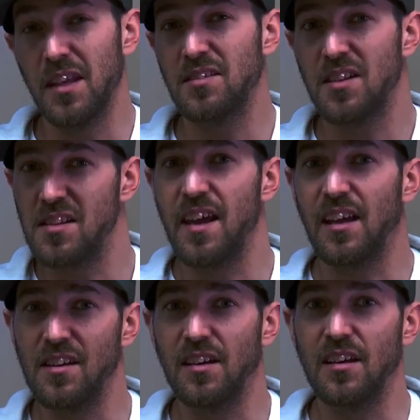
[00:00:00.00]
Things to
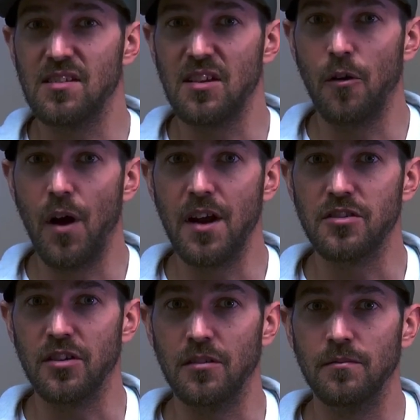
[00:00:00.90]
take into
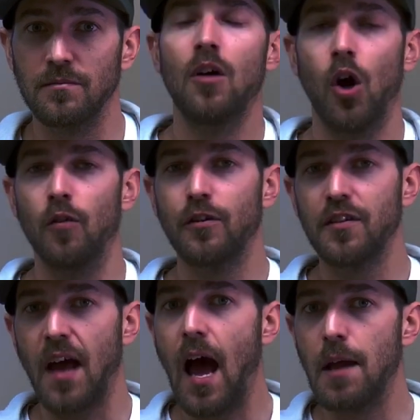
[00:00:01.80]
consideration.
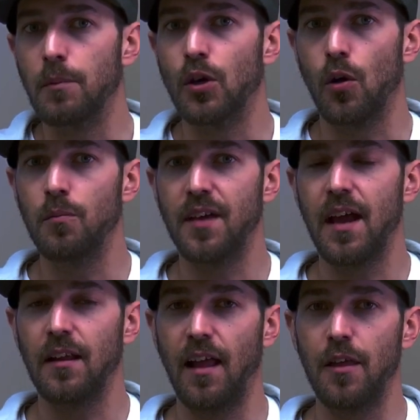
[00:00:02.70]
Over time, chrome
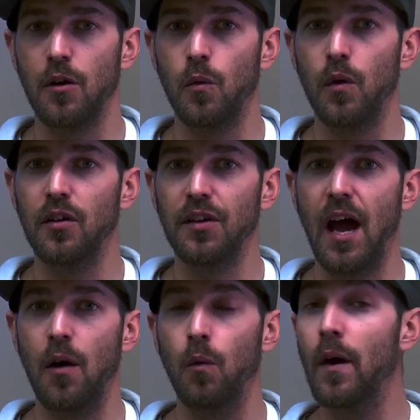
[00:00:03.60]
tan leather will
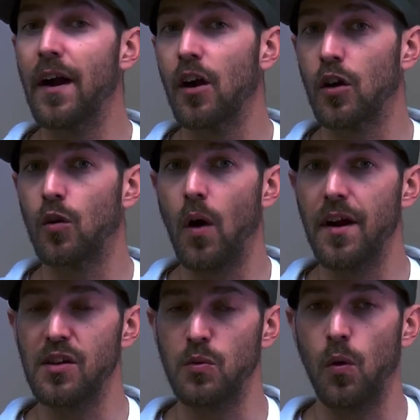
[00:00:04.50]
not wear
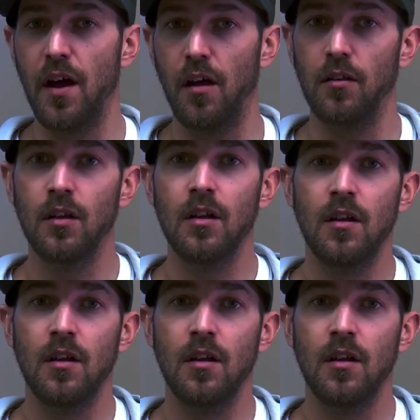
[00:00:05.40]
quite as well.